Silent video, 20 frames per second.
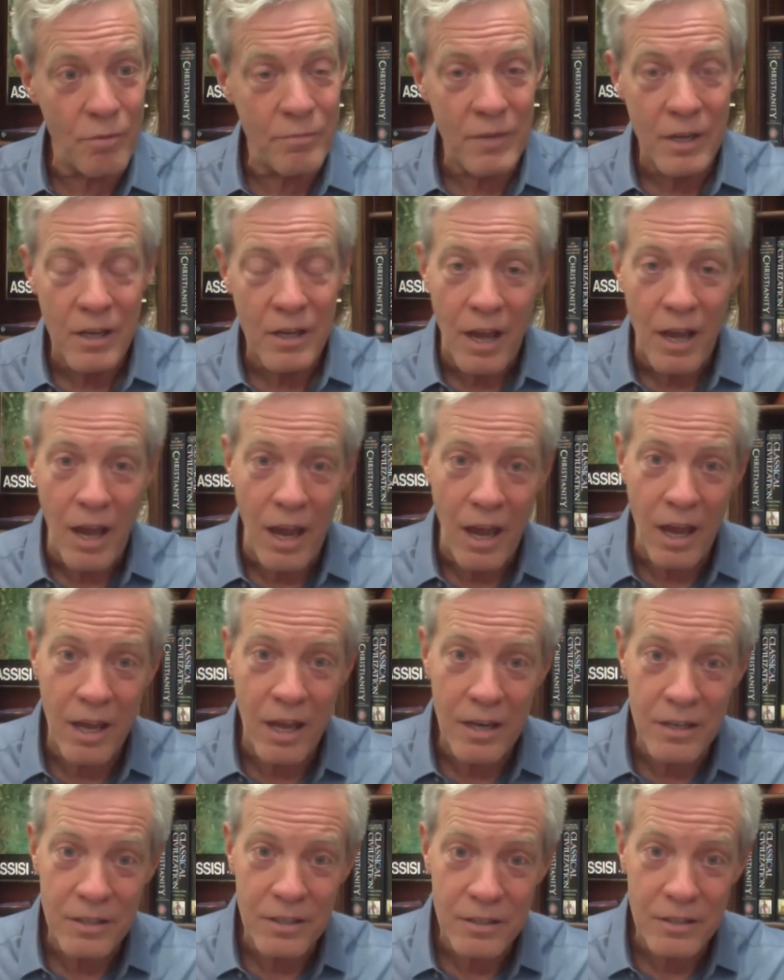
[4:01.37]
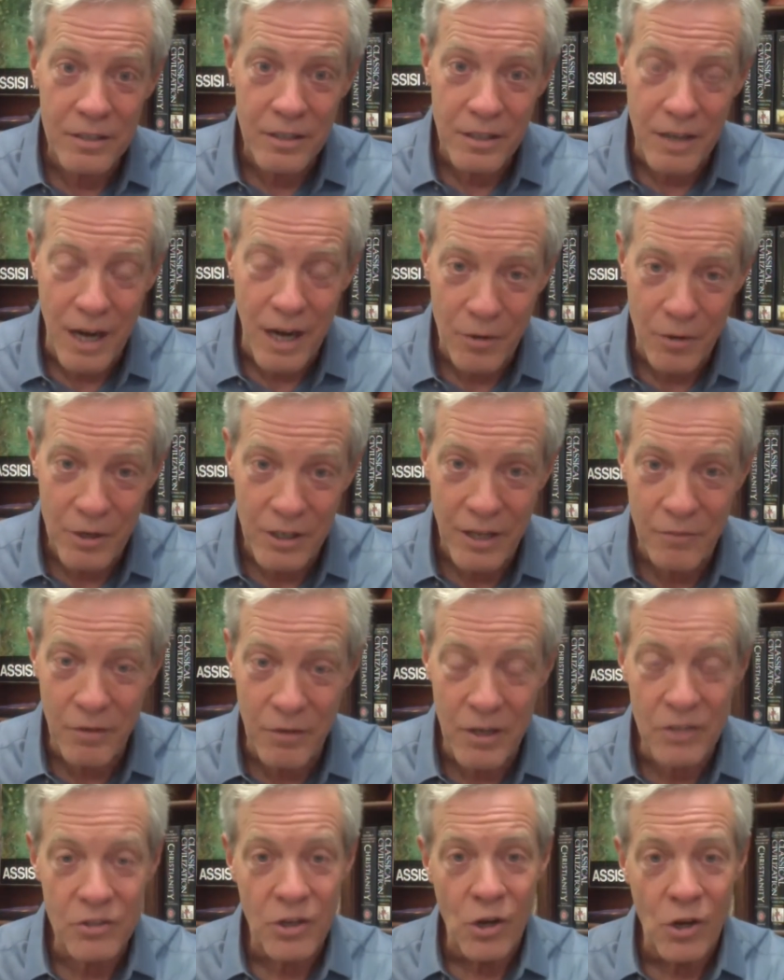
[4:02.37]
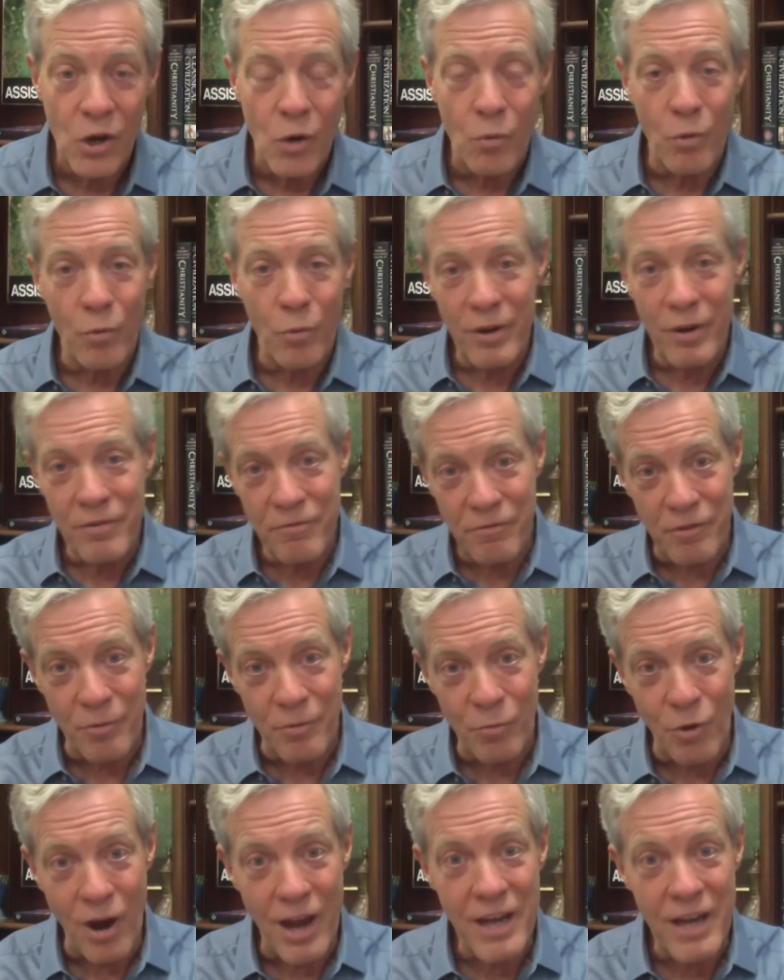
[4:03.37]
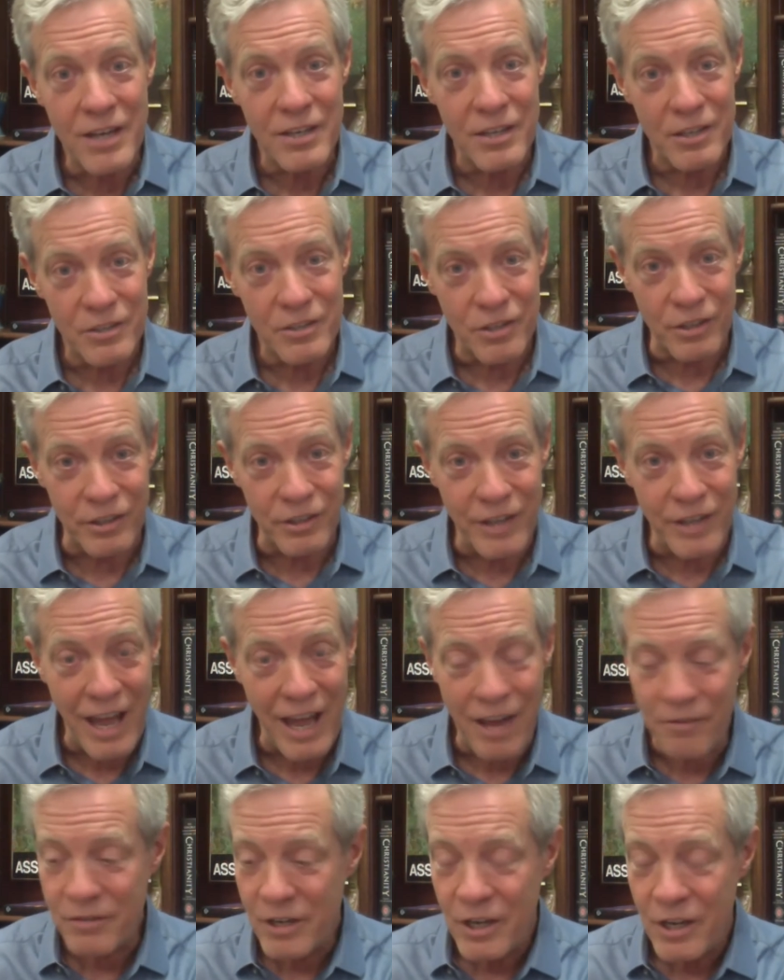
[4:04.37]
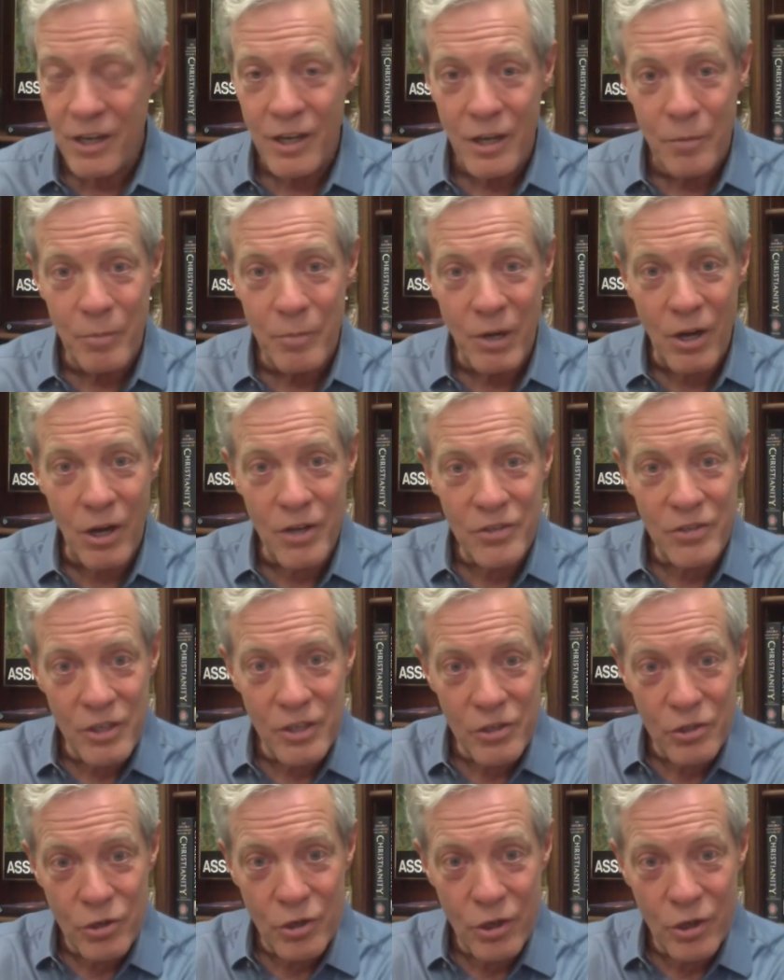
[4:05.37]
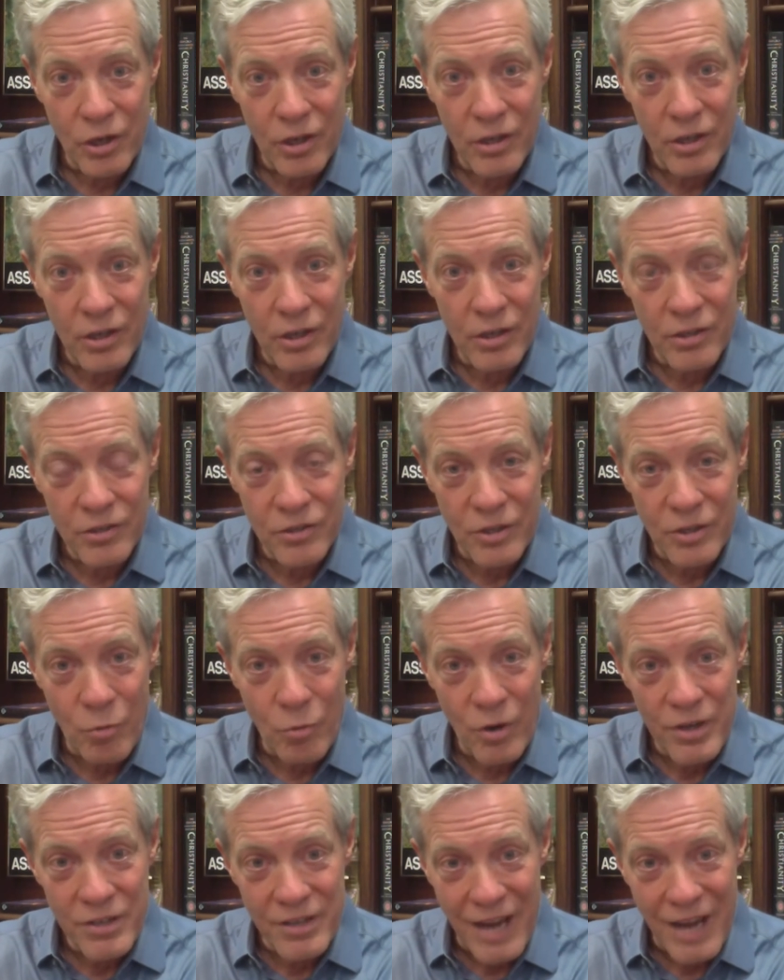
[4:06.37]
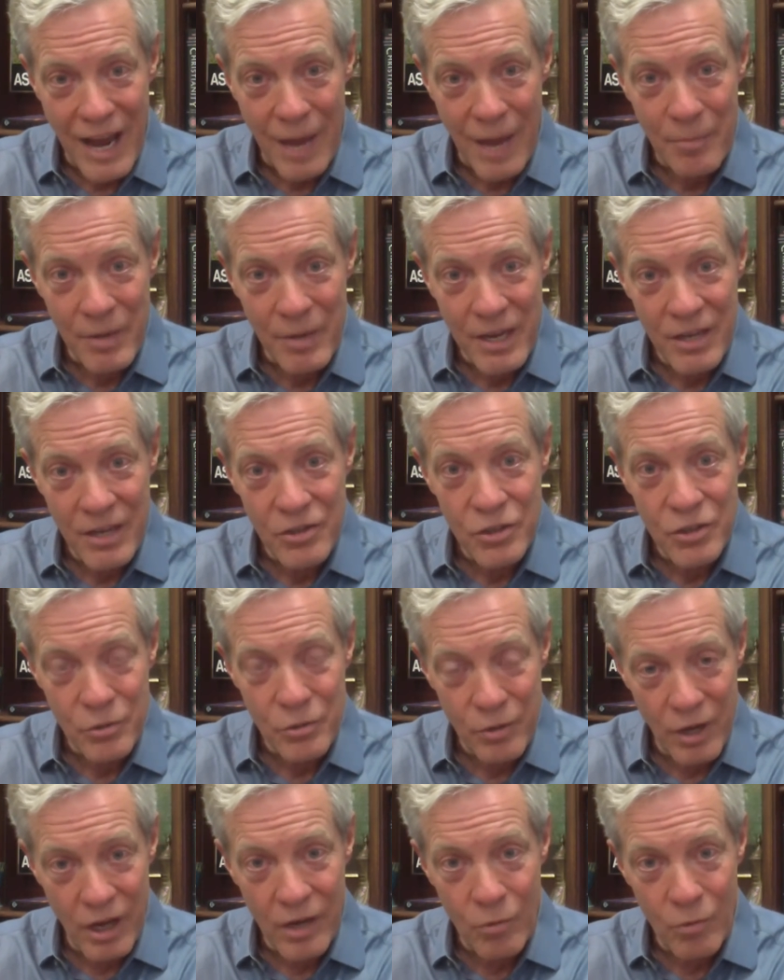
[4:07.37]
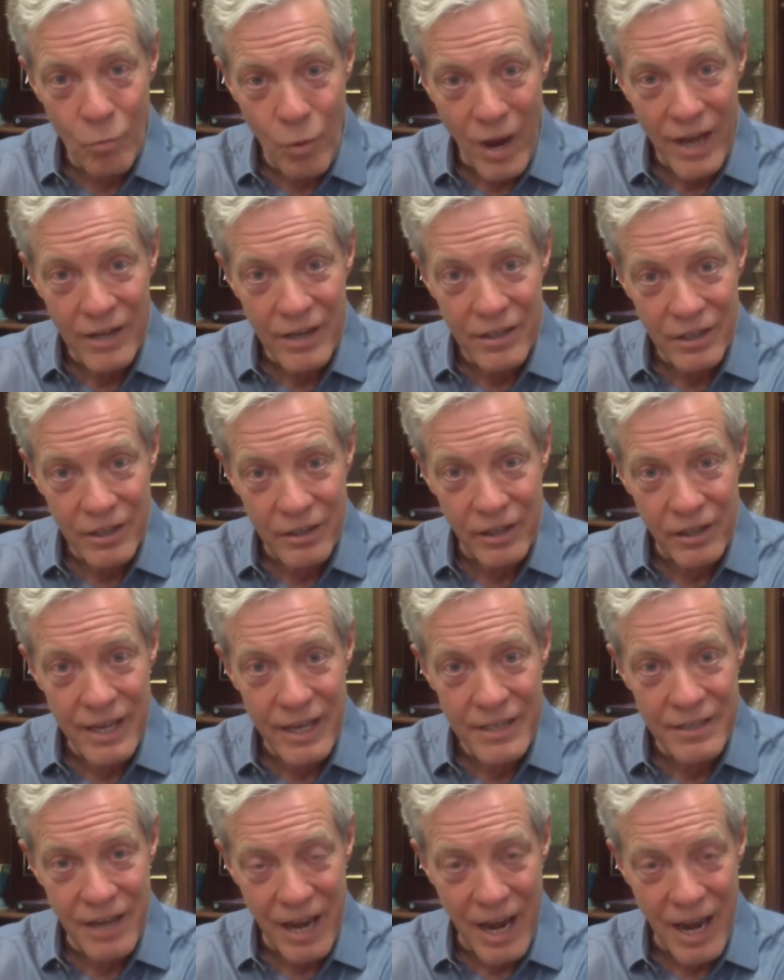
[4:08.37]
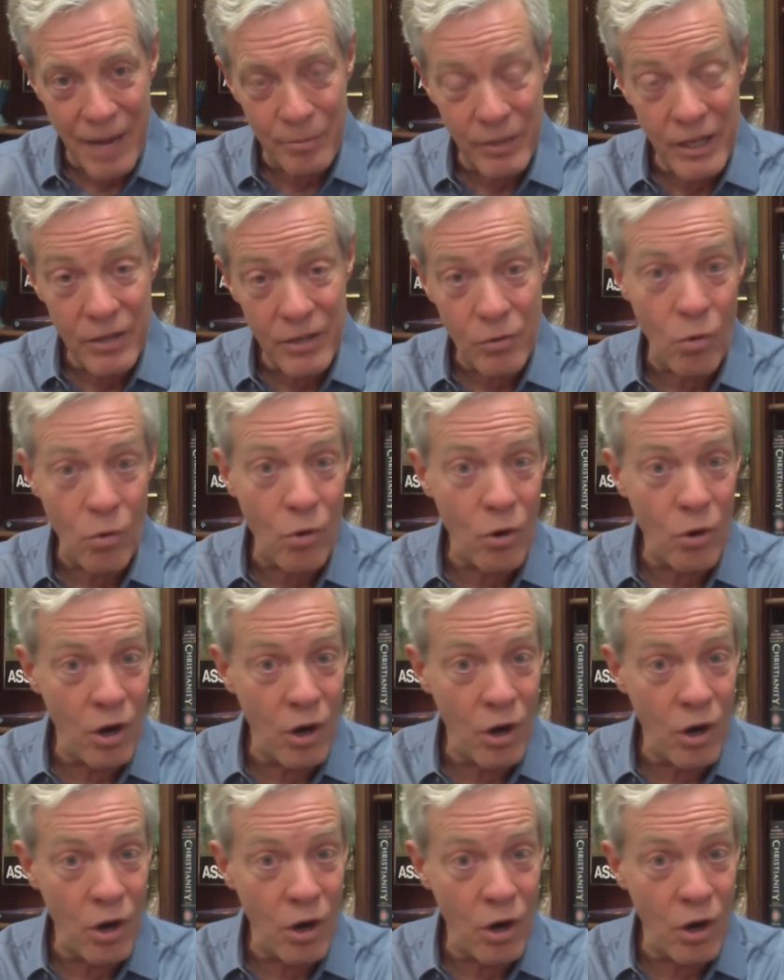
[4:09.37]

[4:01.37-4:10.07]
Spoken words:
and hieroglyphics were written from right to left because it took someone tapping into a wet clay tablet or